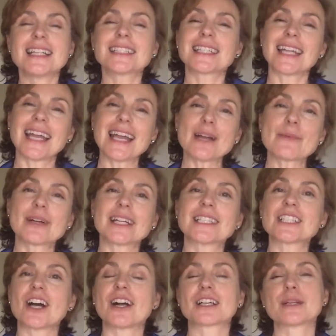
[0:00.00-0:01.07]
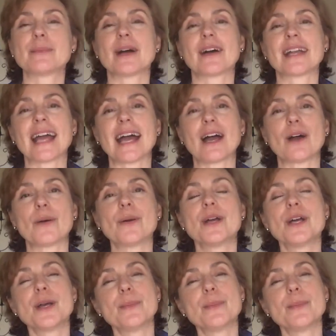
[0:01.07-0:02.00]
Today, I want to talk about how